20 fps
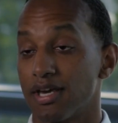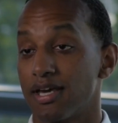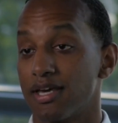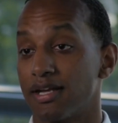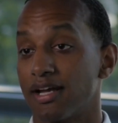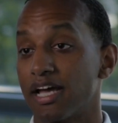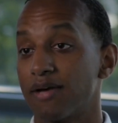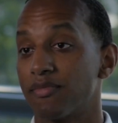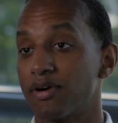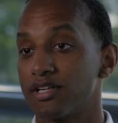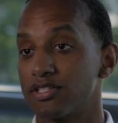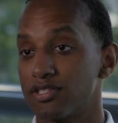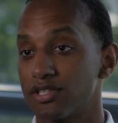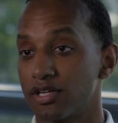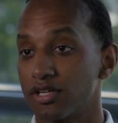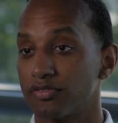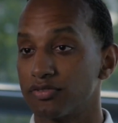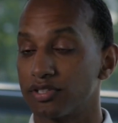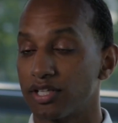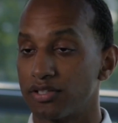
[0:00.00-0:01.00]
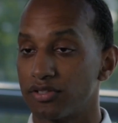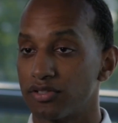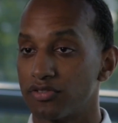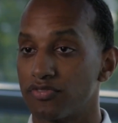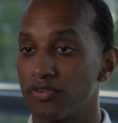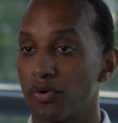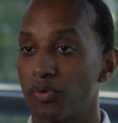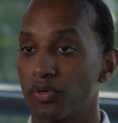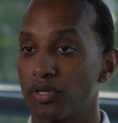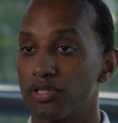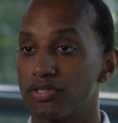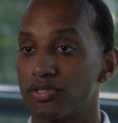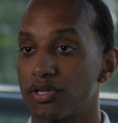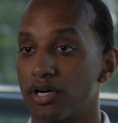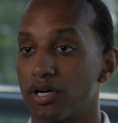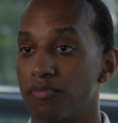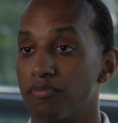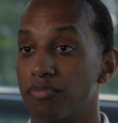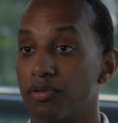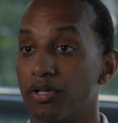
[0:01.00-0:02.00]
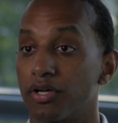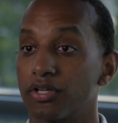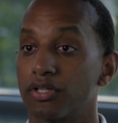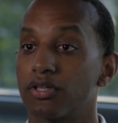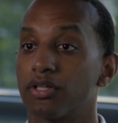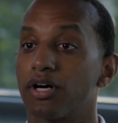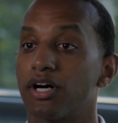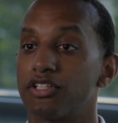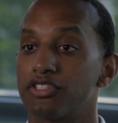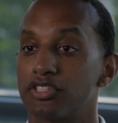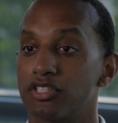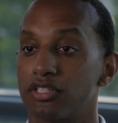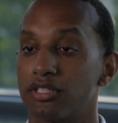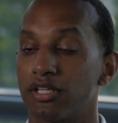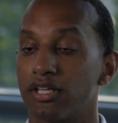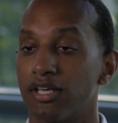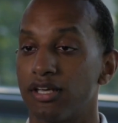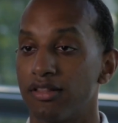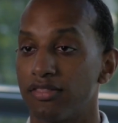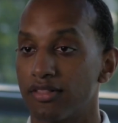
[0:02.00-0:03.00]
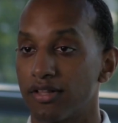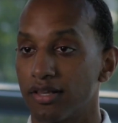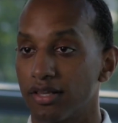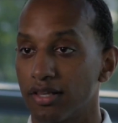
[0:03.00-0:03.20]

and I myself tend to focus on blood clots in the